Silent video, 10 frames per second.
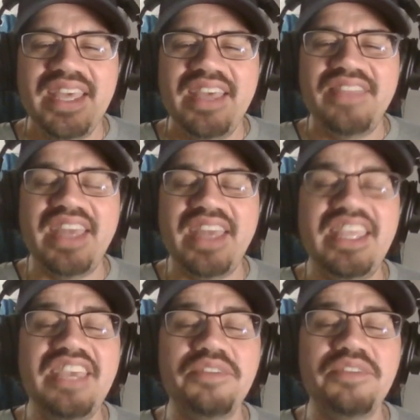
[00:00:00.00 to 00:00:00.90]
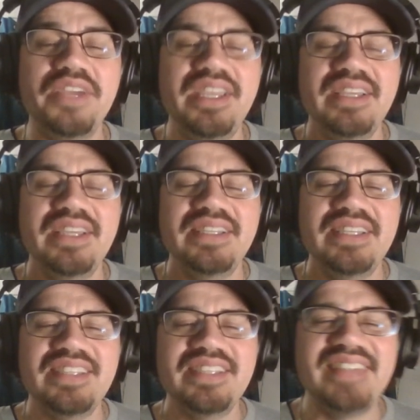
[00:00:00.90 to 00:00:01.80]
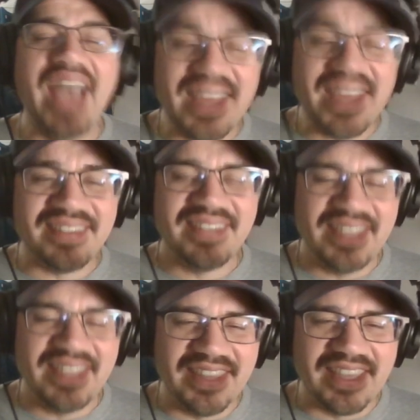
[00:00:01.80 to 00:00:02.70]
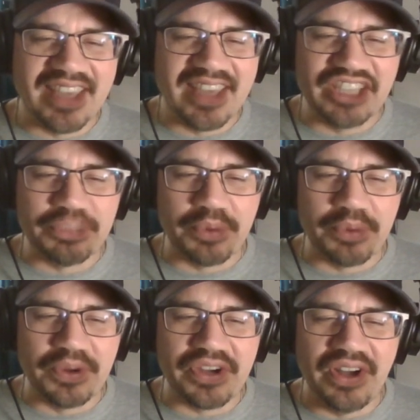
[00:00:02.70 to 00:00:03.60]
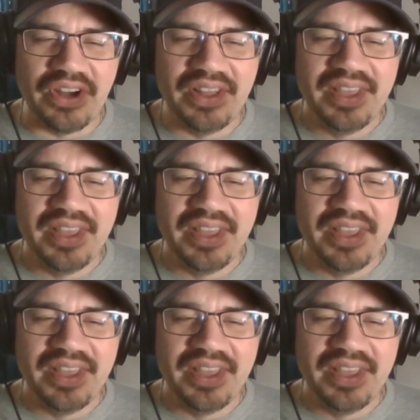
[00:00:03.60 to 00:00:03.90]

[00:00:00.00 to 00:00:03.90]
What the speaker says: that Henry is not in the concussion protocol.